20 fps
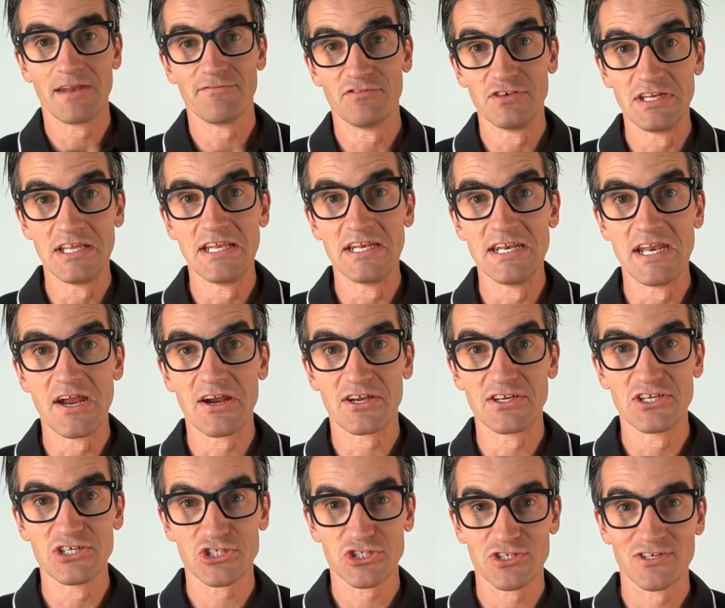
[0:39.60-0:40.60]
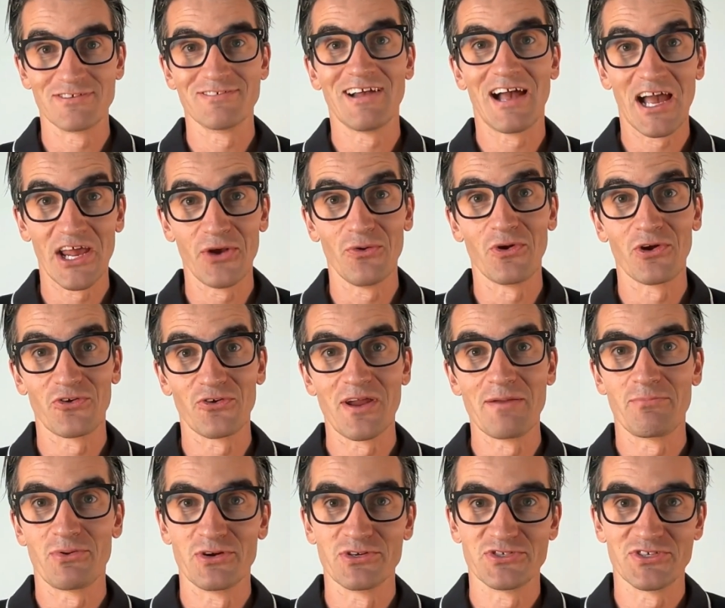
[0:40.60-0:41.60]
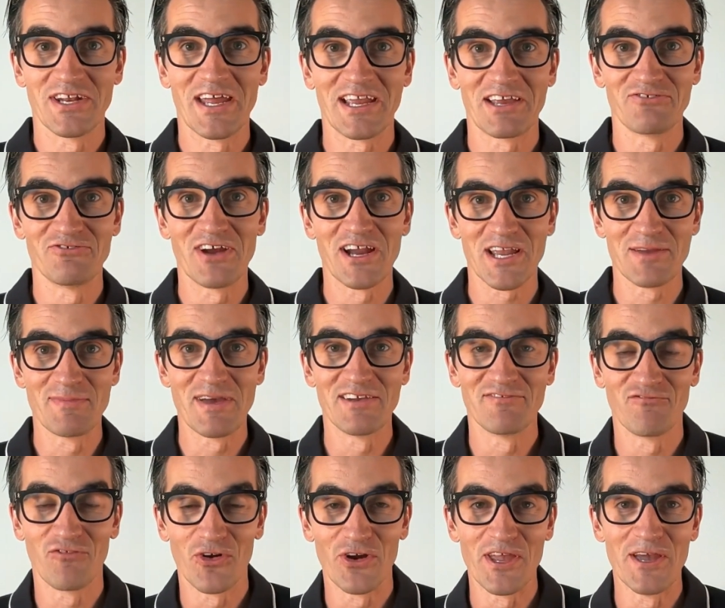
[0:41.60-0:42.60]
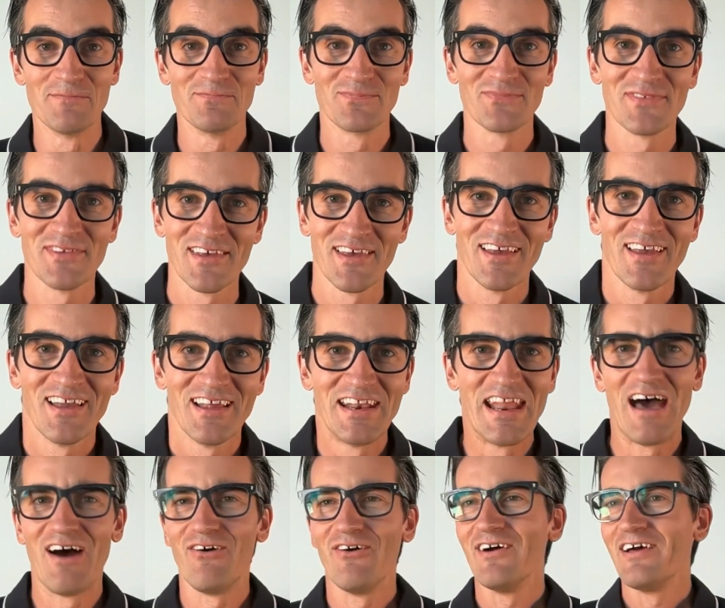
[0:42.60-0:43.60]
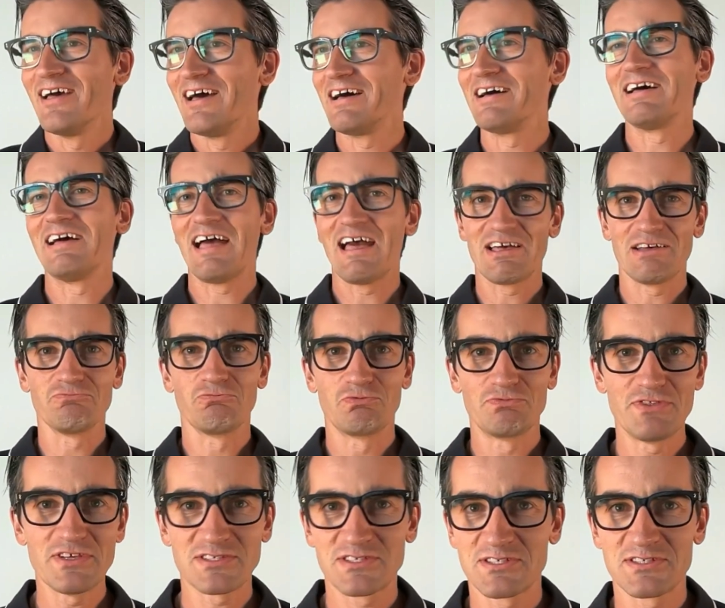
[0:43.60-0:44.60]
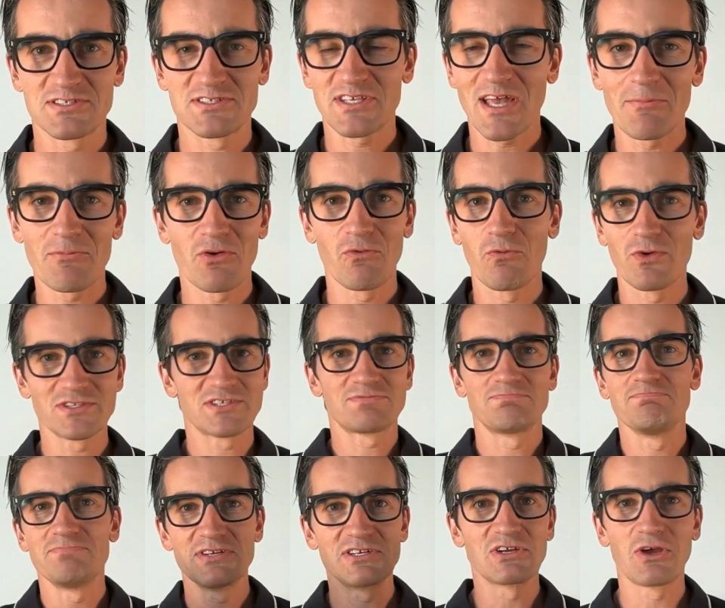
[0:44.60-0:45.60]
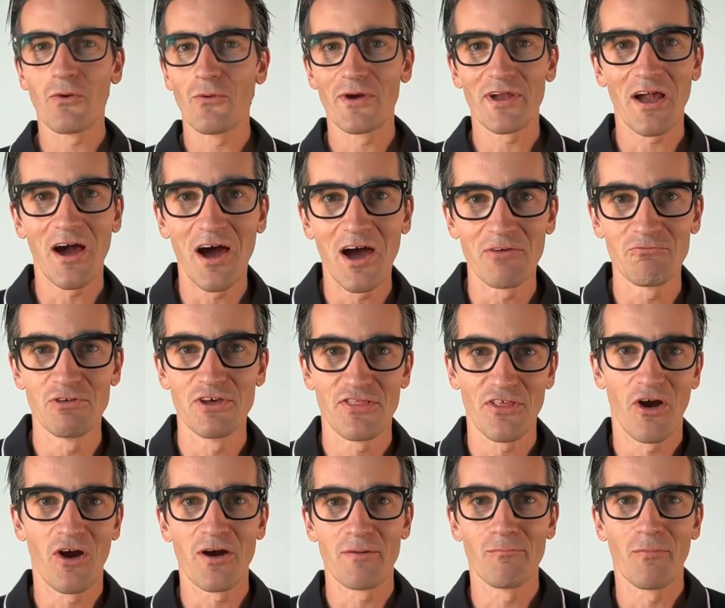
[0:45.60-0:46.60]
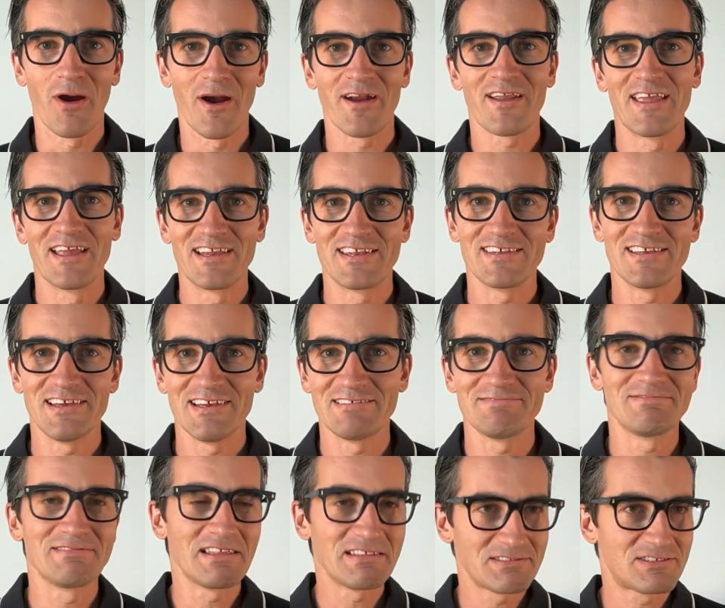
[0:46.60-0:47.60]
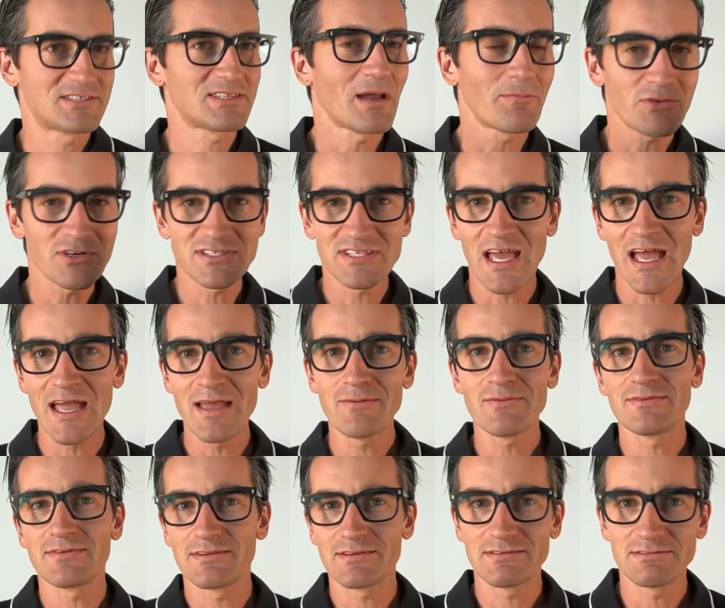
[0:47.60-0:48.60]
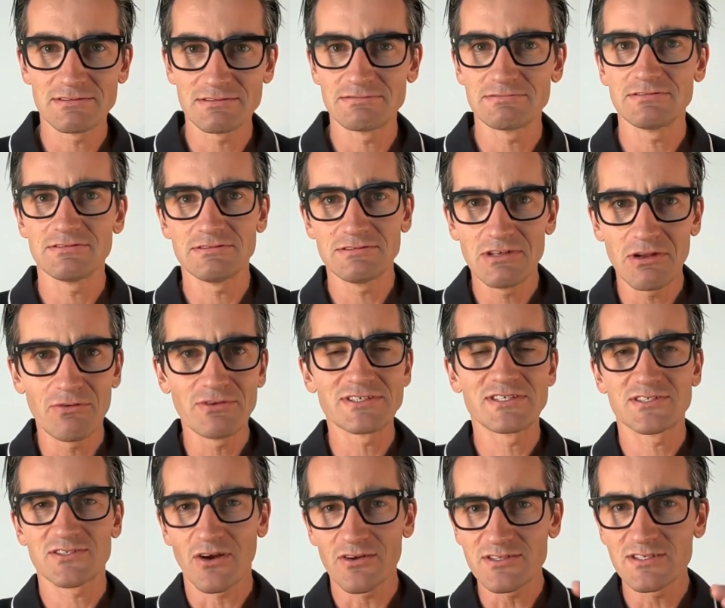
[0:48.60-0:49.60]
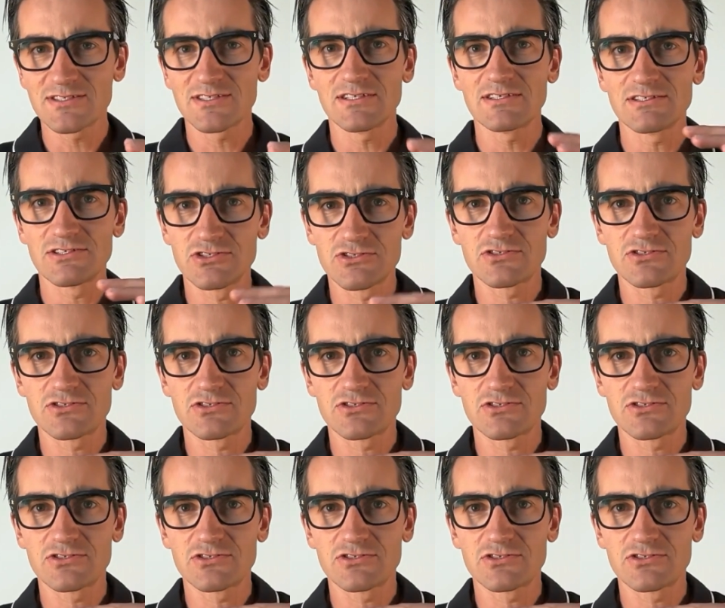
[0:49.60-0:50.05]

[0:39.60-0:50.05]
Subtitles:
if you need an air conditioner, I know a great person I can recommend for you. Now, this summer, what's been going on with our market? Summertime, it starts to